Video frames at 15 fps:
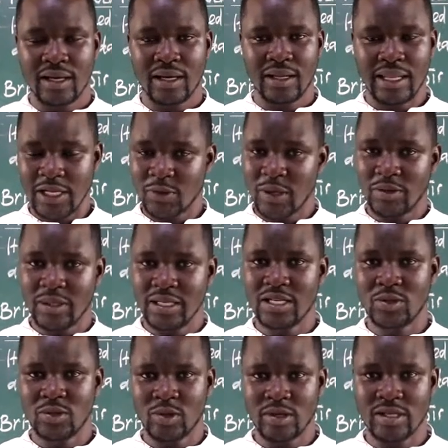That's what we need
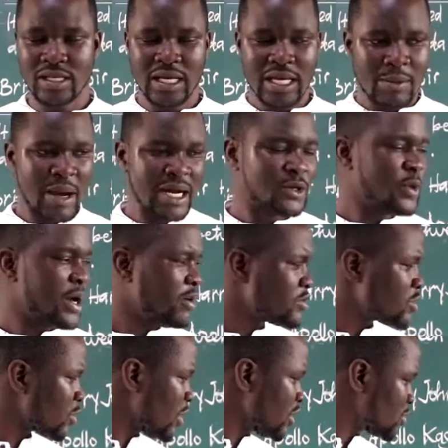to note. But we are
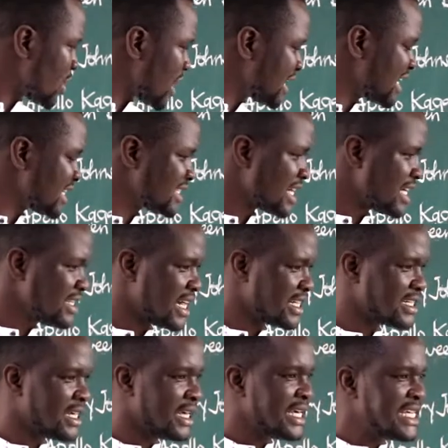also going to understand
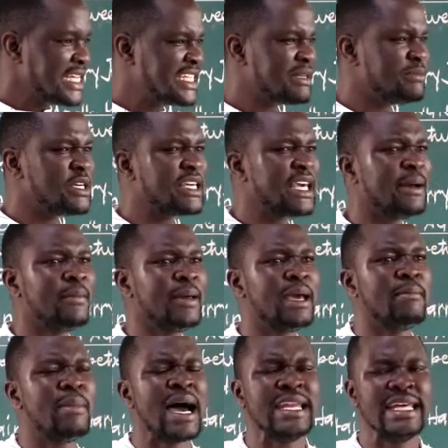that it became
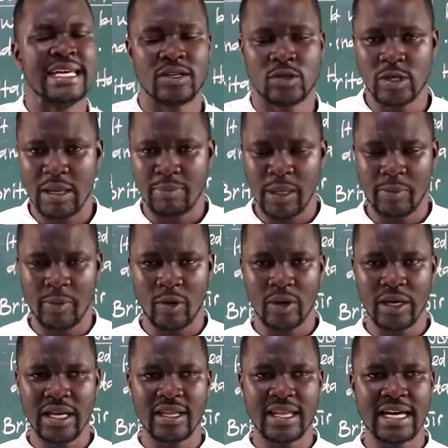a burden to the people
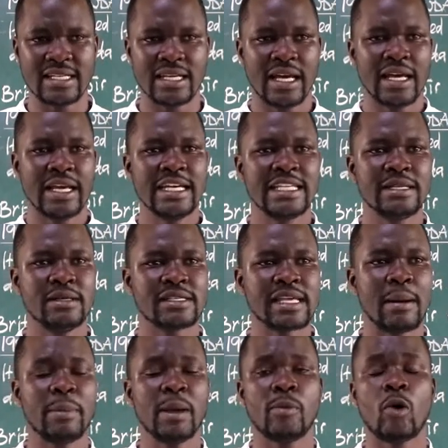in that
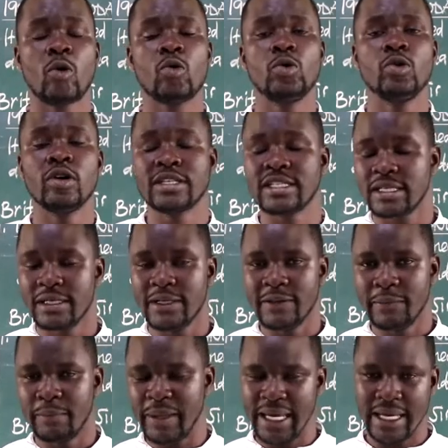some people could not
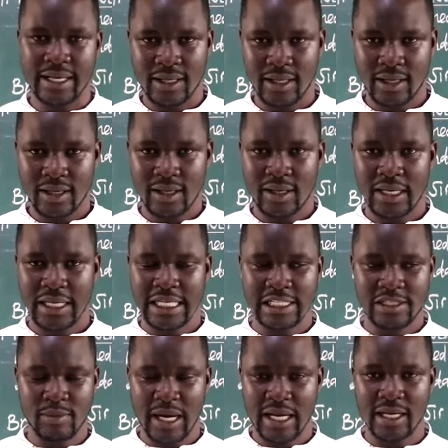pay this
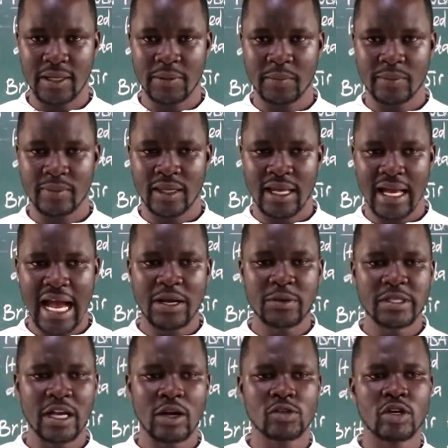money. And we
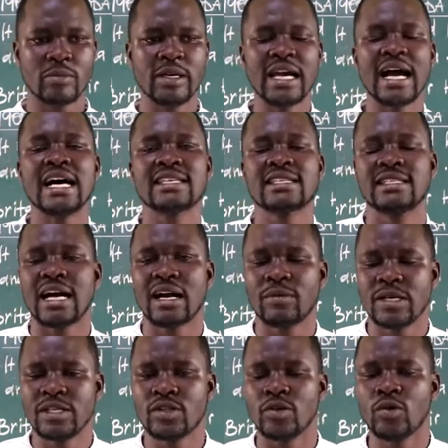shall also be asked a
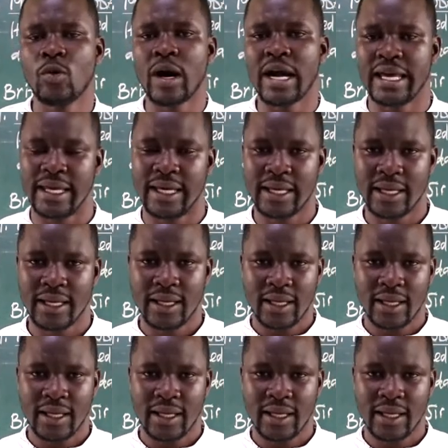question, why?